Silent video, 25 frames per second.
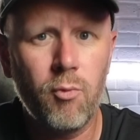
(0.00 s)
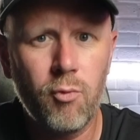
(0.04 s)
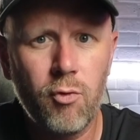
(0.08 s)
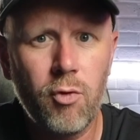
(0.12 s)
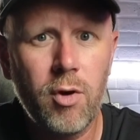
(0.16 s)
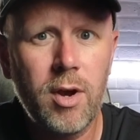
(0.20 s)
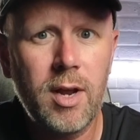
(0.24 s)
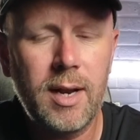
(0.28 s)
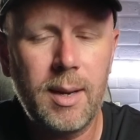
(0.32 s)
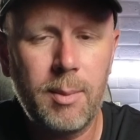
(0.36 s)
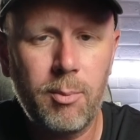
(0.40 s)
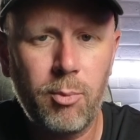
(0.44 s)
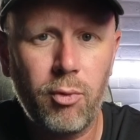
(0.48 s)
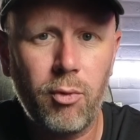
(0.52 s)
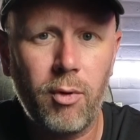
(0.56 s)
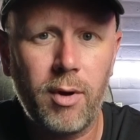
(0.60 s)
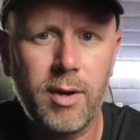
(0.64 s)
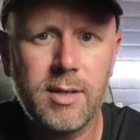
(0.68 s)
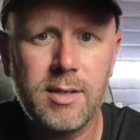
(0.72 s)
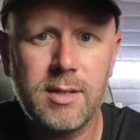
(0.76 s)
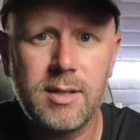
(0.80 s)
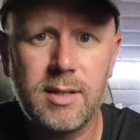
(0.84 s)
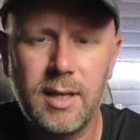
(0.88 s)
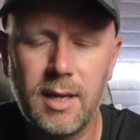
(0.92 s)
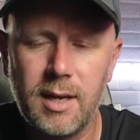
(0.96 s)
I'm really
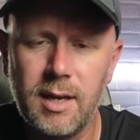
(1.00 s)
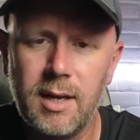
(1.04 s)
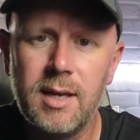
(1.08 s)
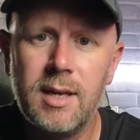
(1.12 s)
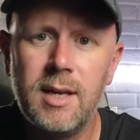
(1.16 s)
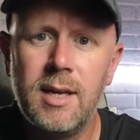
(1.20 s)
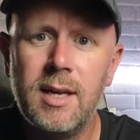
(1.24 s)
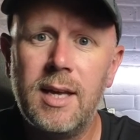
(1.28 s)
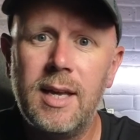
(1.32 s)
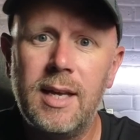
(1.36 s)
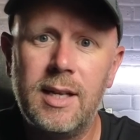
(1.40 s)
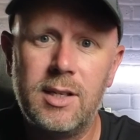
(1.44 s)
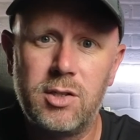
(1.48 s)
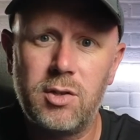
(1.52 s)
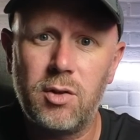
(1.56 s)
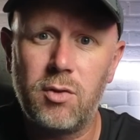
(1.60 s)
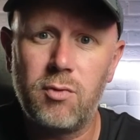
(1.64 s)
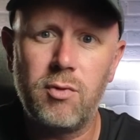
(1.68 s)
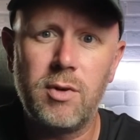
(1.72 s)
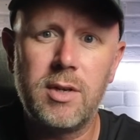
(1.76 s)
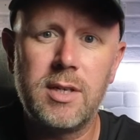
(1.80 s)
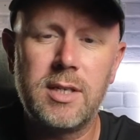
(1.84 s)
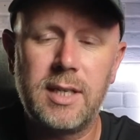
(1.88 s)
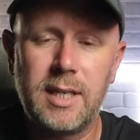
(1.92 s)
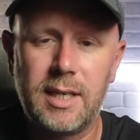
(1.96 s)
impressed that Insta
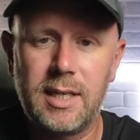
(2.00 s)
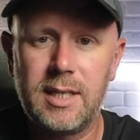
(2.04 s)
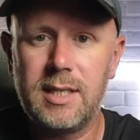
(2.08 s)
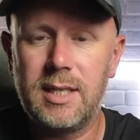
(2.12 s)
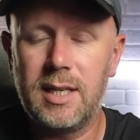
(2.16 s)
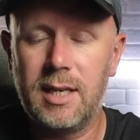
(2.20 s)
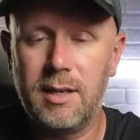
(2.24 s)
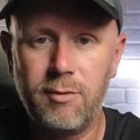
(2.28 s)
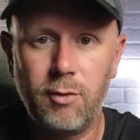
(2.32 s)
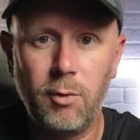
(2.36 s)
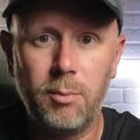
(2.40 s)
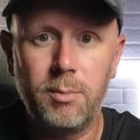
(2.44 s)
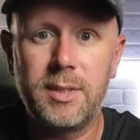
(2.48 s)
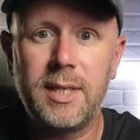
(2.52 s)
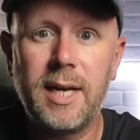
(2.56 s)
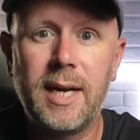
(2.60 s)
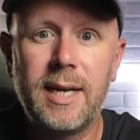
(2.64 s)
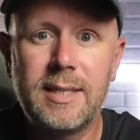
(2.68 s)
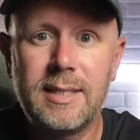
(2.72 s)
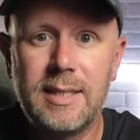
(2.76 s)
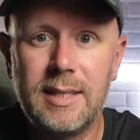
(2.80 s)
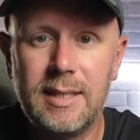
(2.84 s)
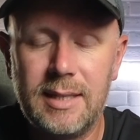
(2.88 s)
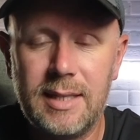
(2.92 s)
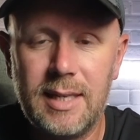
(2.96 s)
three sixty have
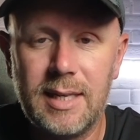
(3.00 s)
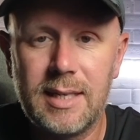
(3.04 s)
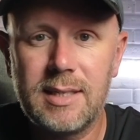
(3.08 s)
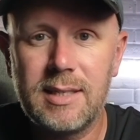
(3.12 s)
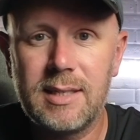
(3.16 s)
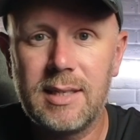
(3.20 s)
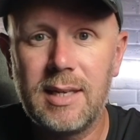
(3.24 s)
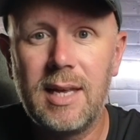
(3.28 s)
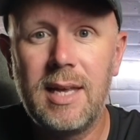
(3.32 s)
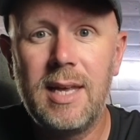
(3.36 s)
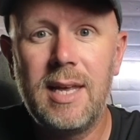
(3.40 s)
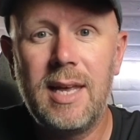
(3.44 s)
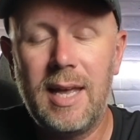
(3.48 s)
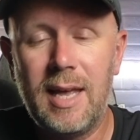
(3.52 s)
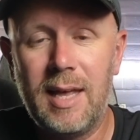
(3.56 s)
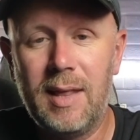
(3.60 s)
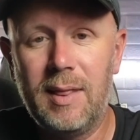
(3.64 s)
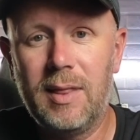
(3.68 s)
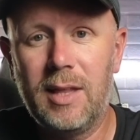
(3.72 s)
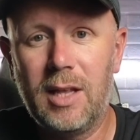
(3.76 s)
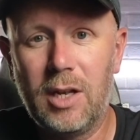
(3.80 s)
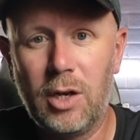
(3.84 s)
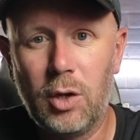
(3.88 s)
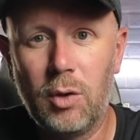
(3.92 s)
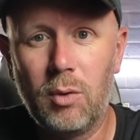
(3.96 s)
updated this
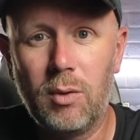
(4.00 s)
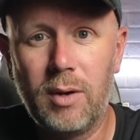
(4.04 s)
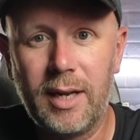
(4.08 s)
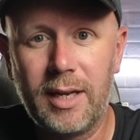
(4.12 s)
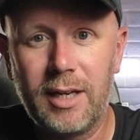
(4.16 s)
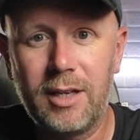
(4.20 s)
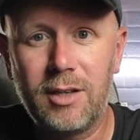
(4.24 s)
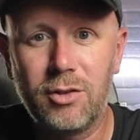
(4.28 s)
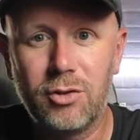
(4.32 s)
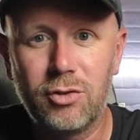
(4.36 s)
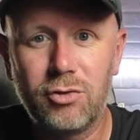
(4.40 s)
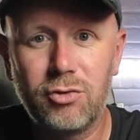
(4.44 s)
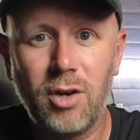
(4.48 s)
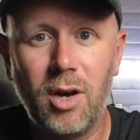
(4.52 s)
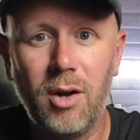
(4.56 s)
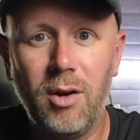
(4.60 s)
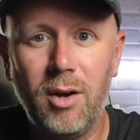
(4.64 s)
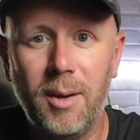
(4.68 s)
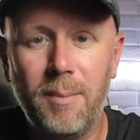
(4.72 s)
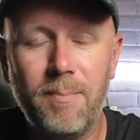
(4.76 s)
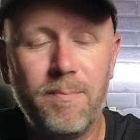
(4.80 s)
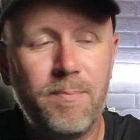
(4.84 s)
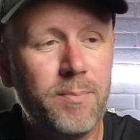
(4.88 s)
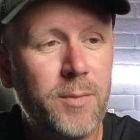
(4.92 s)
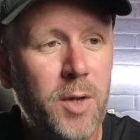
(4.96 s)
in the new Link
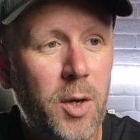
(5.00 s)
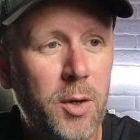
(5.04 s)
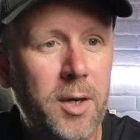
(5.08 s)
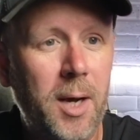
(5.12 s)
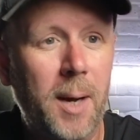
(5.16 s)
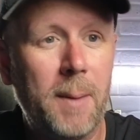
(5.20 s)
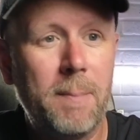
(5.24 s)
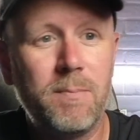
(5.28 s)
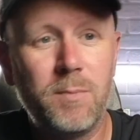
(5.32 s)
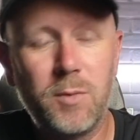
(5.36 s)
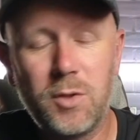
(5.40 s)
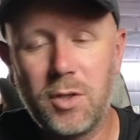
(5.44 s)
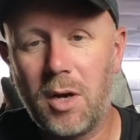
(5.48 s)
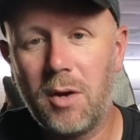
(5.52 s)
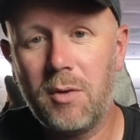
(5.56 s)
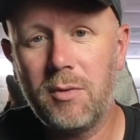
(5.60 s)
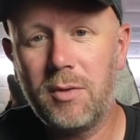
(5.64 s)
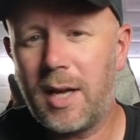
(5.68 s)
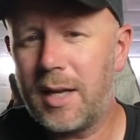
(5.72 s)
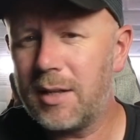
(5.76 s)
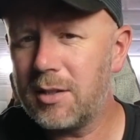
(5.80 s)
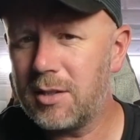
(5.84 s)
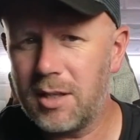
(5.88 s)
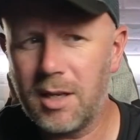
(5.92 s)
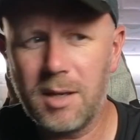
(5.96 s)
controller. Okay, so
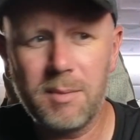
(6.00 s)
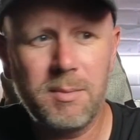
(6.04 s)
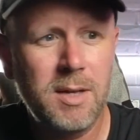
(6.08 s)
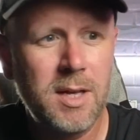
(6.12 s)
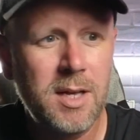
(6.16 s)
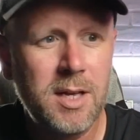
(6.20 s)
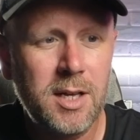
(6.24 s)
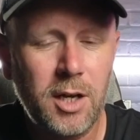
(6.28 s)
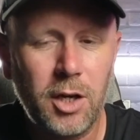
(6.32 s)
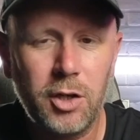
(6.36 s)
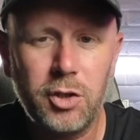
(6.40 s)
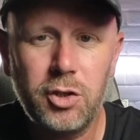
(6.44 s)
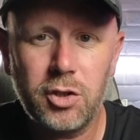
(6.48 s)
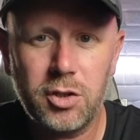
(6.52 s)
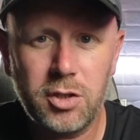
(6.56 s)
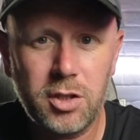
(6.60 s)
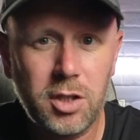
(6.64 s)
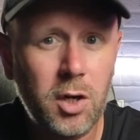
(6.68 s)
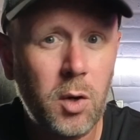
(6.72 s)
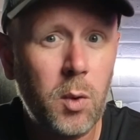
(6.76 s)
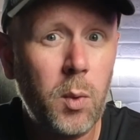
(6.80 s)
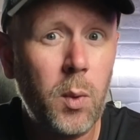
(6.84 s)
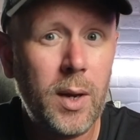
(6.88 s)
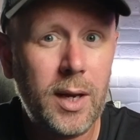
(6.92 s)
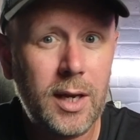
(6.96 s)
that's a, a just
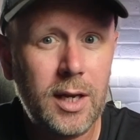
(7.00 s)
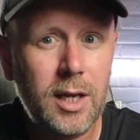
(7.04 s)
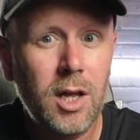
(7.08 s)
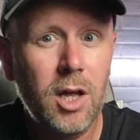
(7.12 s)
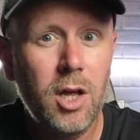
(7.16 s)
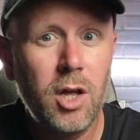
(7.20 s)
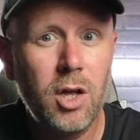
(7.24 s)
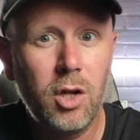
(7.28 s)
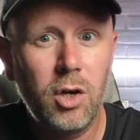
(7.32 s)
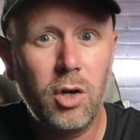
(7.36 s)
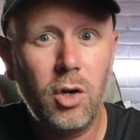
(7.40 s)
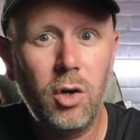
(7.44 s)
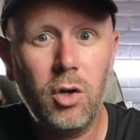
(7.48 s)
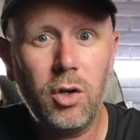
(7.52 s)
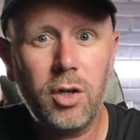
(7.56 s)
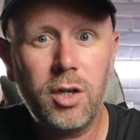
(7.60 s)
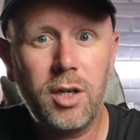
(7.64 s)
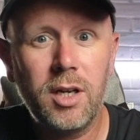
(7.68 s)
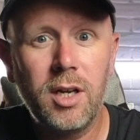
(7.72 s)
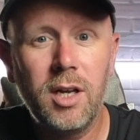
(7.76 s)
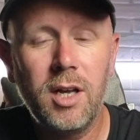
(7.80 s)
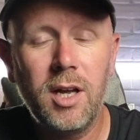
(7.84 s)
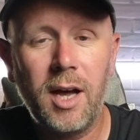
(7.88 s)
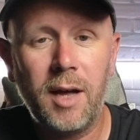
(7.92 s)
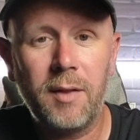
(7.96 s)
a quick
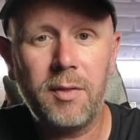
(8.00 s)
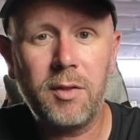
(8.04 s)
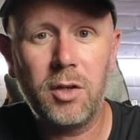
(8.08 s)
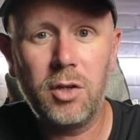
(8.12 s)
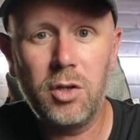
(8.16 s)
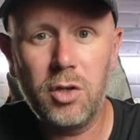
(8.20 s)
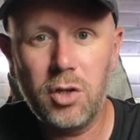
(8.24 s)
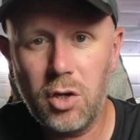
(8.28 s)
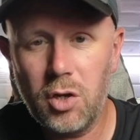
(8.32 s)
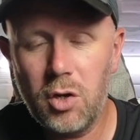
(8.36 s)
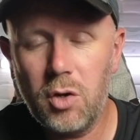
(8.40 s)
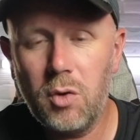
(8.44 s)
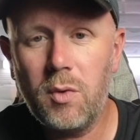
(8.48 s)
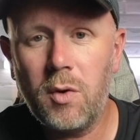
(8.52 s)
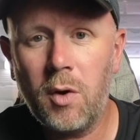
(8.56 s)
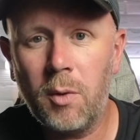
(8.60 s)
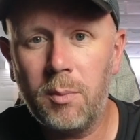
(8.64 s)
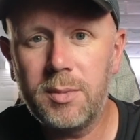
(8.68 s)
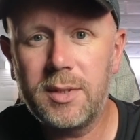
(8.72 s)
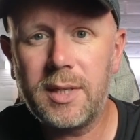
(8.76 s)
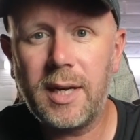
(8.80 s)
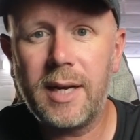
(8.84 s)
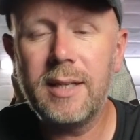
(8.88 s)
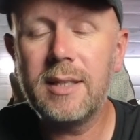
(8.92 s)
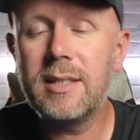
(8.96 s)
look at the new
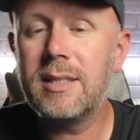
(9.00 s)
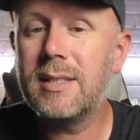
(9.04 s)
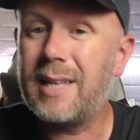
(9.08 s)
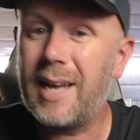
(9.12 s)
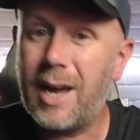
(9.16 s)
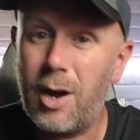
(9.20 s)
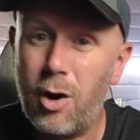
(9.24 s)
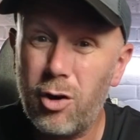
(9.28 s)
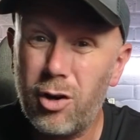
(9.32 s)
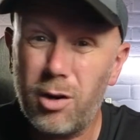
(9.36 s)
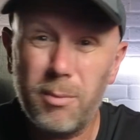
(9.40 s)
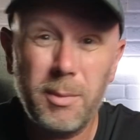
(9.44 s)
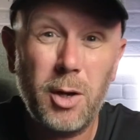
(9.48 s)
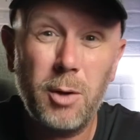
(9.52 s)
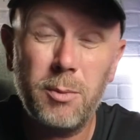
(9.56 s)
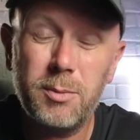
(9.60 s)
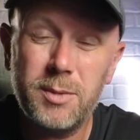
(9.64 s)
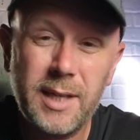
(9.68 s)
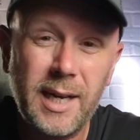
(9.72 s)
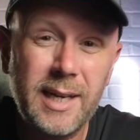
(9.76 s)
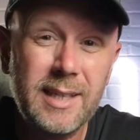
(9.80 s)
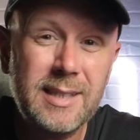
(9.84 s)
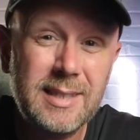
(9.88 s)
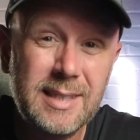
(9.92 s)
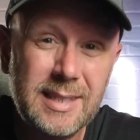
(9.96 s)
updates. They are going to be
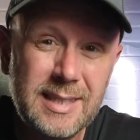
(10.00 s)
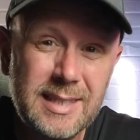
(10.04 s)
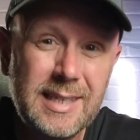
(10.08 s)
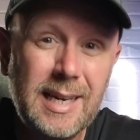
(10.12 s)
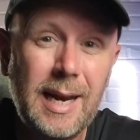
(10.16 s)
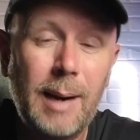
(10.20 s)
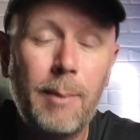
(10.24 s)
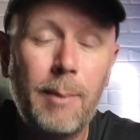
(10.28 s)
updating this